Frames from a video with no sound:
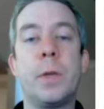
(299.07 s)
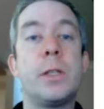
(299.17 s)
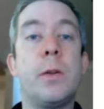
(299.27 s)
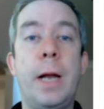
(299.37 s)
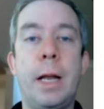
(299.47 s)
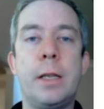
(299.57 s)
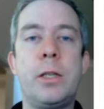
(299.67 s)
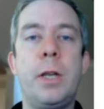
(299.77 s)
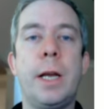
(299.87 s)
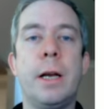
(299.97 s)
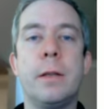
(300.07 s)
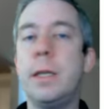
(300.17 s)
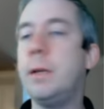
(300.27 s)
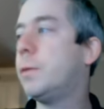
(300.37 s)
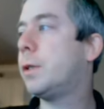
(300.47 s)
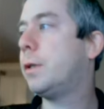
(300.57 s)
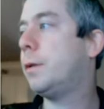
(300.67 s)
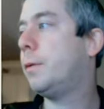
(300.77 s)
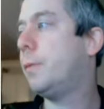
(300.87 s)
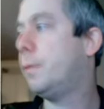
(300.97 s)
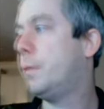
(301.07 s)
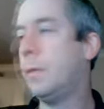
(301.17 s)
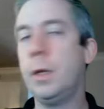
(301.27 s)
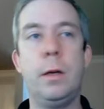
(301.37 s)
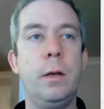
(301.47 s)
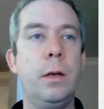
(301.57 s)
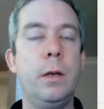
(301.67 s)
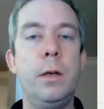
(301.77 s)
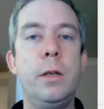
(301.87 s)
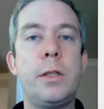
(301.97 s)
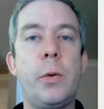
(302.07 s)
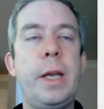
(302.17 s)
So now let's check out teams. So